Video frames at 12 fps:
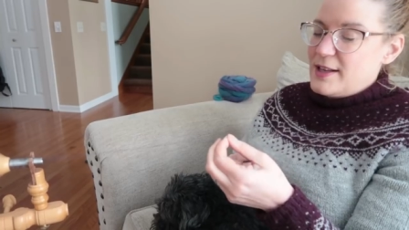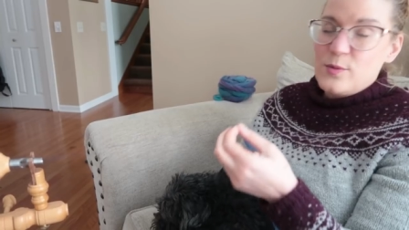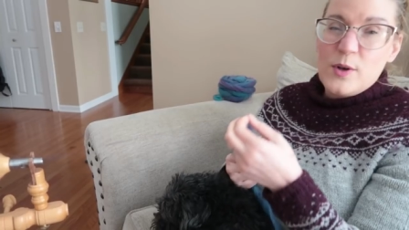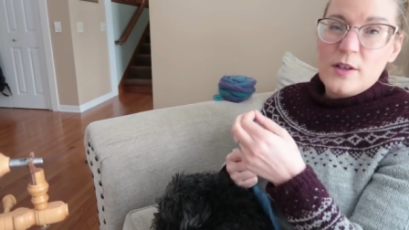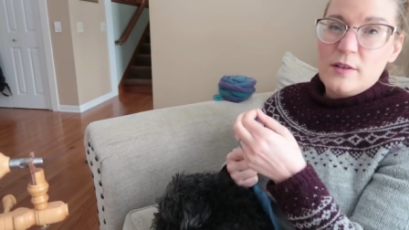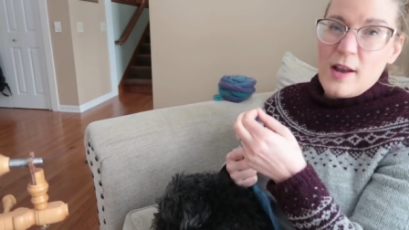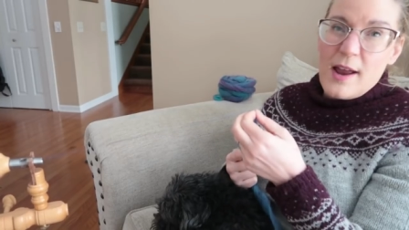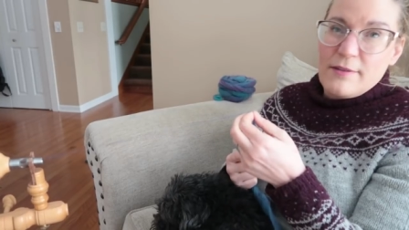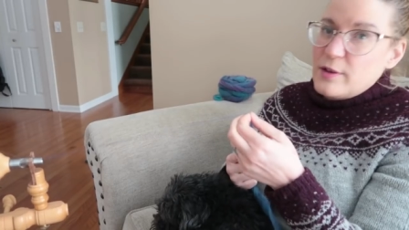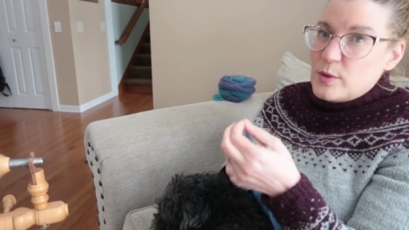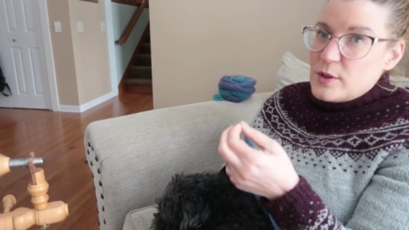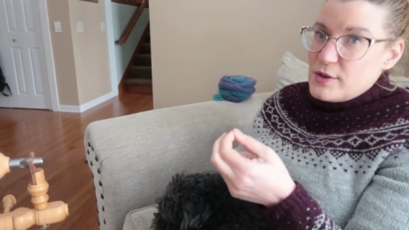that's what
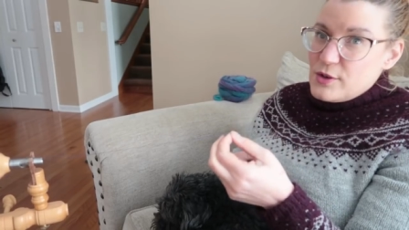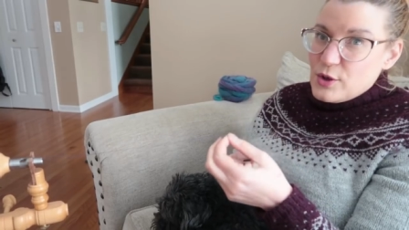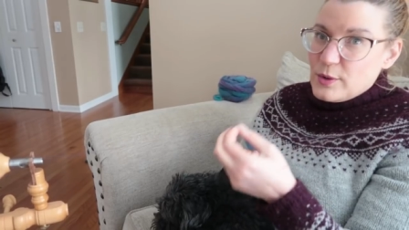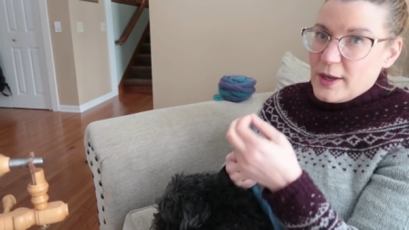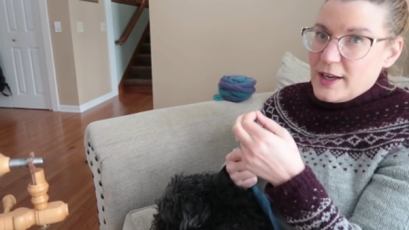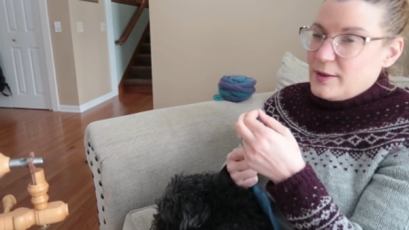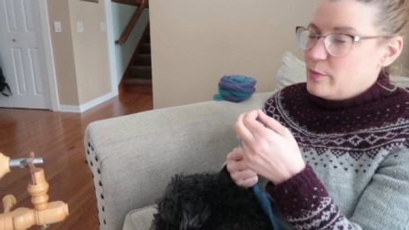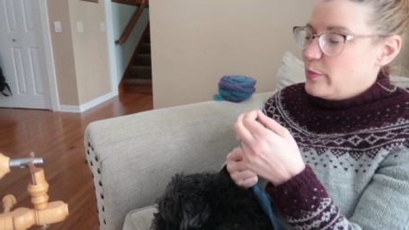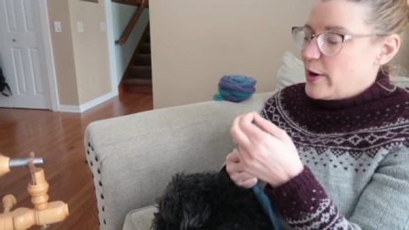everyone's doing.